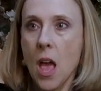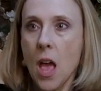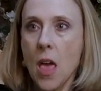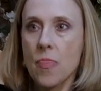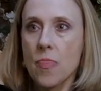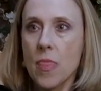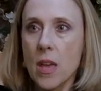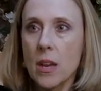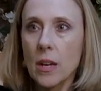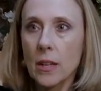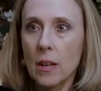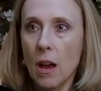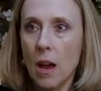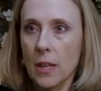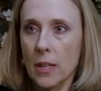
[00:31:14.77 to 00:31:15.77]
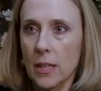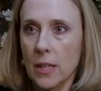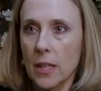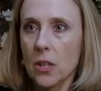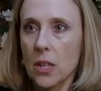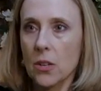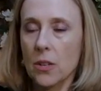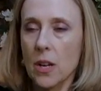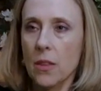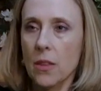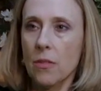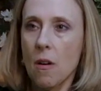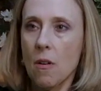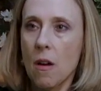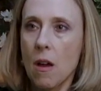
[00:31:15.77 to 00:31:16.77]
And then I got here and I
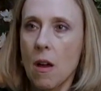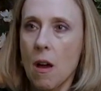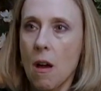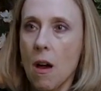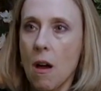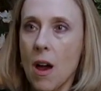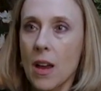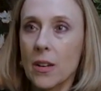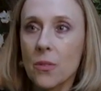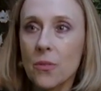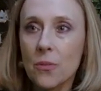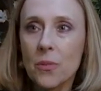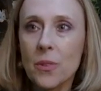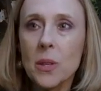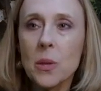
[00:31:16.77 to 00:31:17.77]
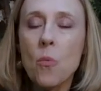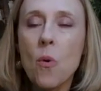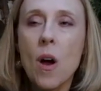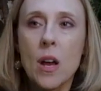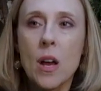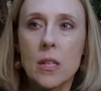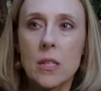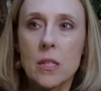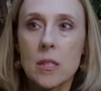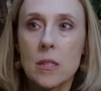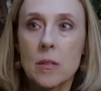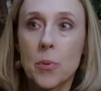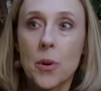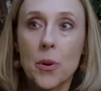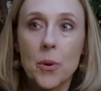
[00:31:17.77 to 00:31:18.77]
thought, I don't really want
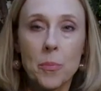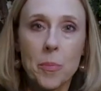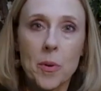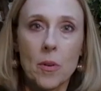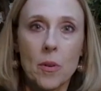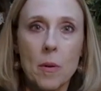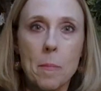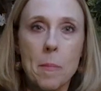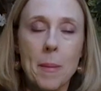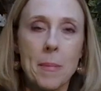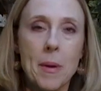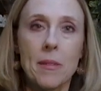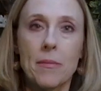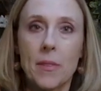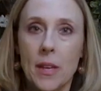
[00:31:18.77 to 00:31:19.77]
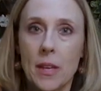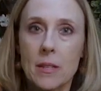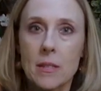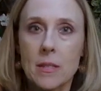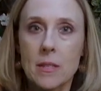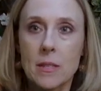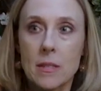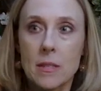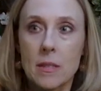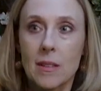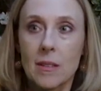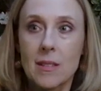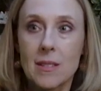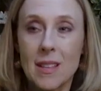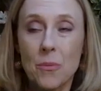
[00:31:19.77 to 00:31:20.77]
purple by my face,
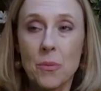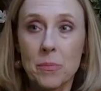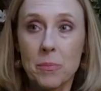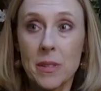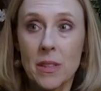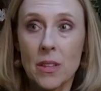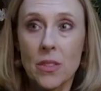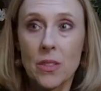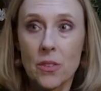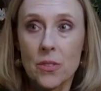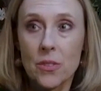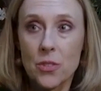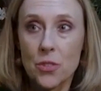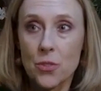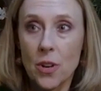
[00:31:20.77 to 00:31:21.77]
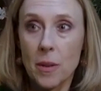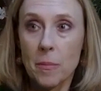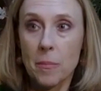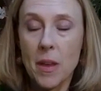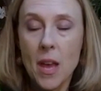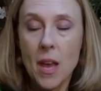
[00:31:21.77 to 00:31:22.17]
because that would have been the 3rd stripe.